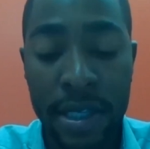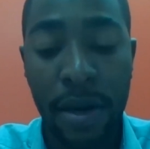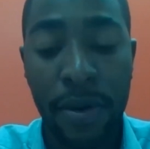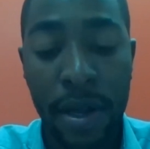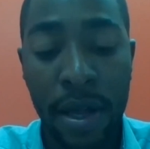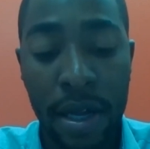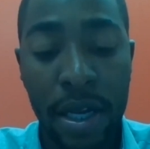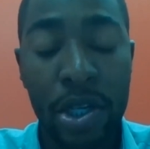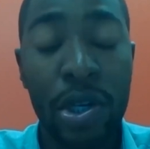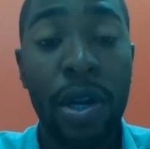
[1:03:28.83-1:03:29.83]
it is
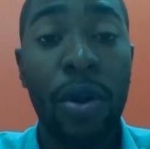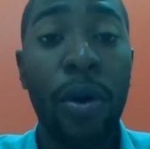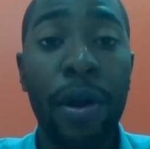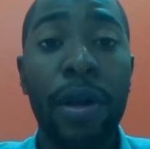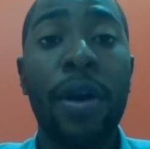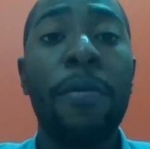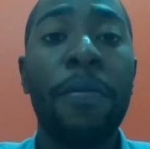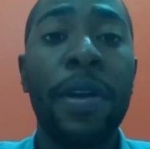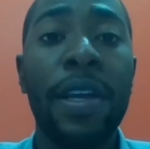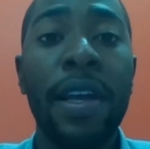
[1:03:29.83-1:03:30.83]
our national
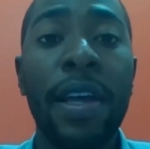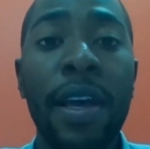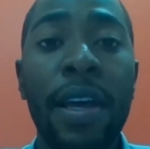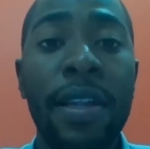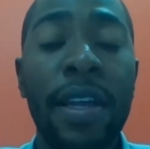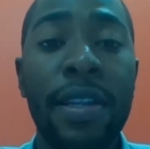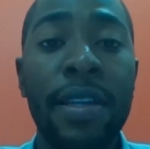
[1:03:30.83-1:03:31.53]
oil company,